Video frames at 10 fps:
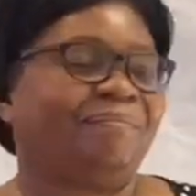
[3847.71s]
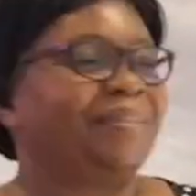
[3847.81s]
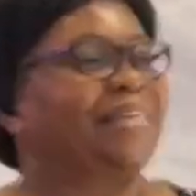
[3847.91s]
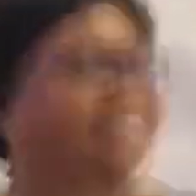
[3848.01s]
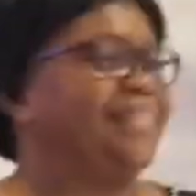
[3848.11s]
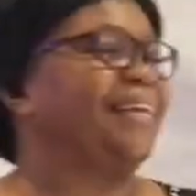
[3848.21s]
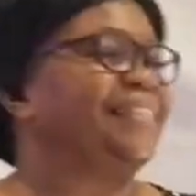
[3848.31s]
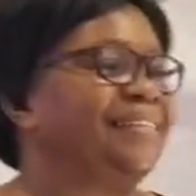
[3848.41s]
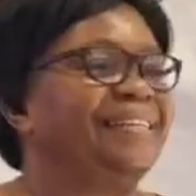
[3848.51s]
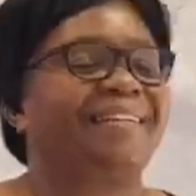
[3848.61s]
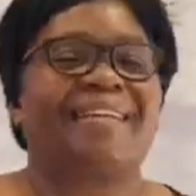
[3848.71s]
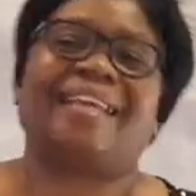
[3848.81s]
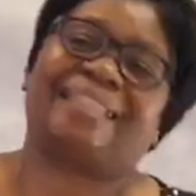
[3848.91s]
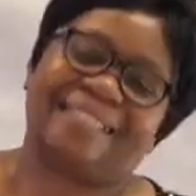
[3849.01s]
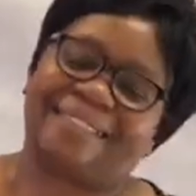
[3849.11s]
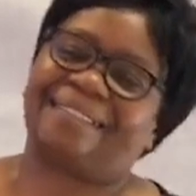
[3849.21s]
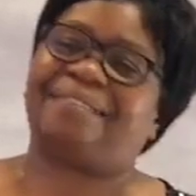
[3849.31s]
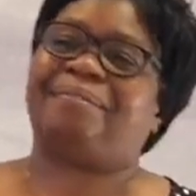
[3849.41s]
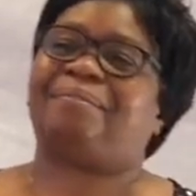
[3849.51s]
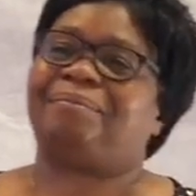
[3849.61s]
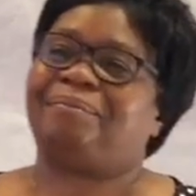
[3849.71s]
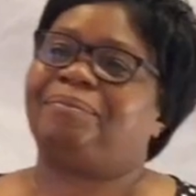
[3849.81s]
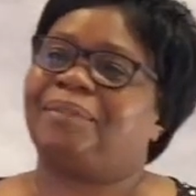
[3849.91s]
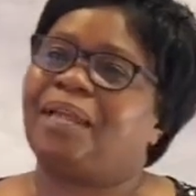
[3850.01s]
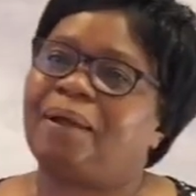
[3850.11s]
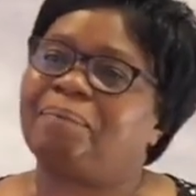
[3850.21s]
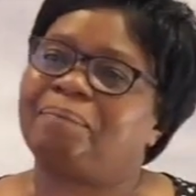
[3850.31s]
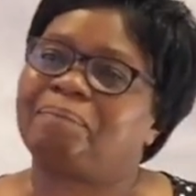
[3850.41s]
That's the right thing, courtesy. Yeah?